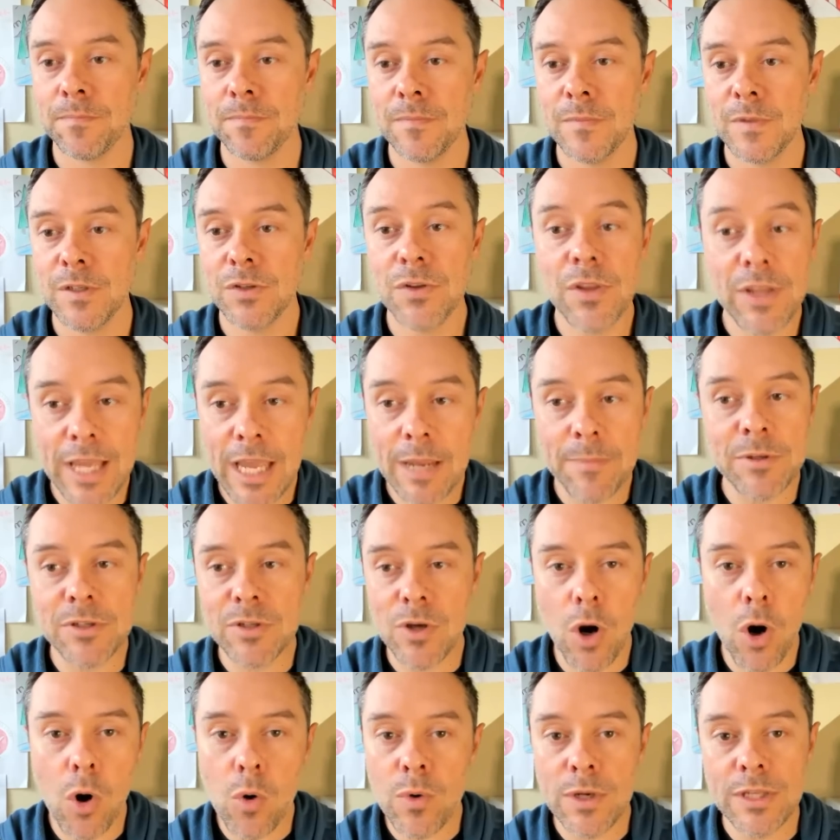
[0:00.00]
So the game is
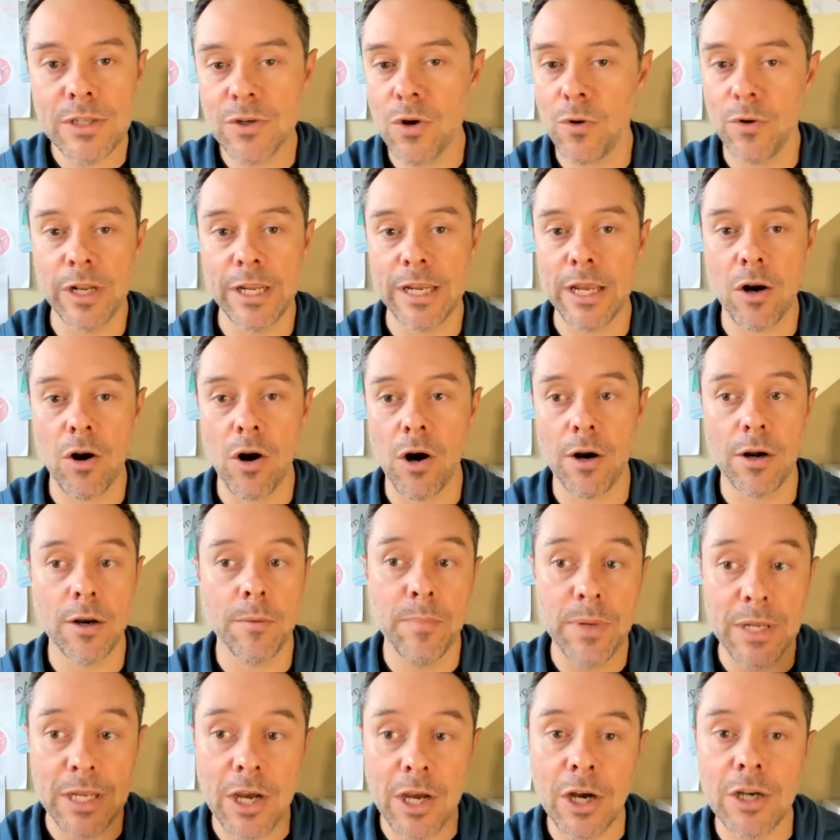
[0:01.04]
always going to get harder
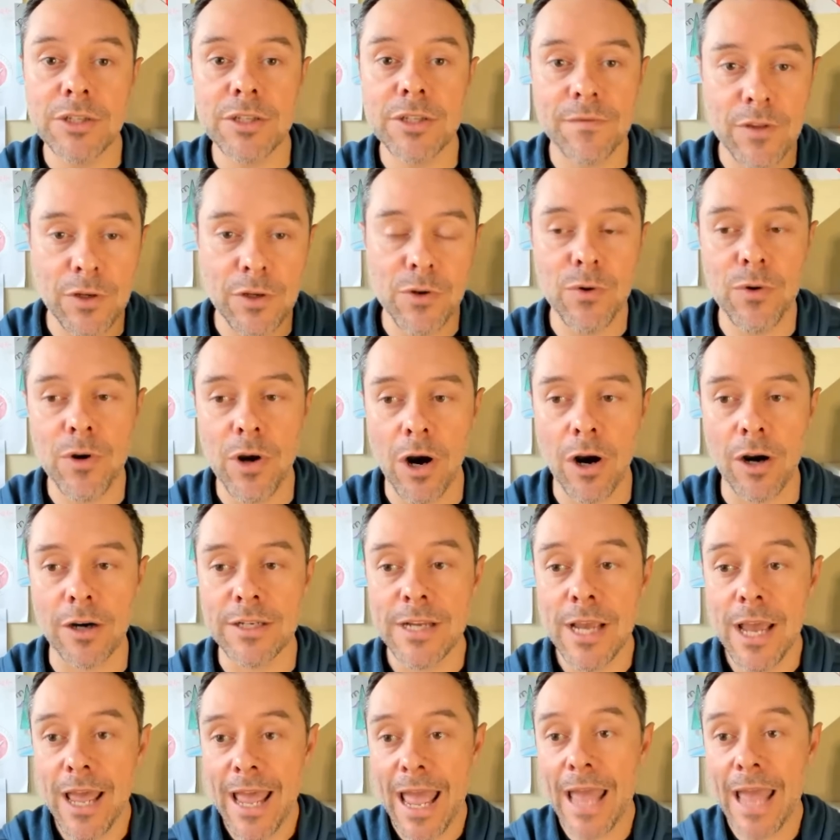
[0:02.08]
because of the new cards.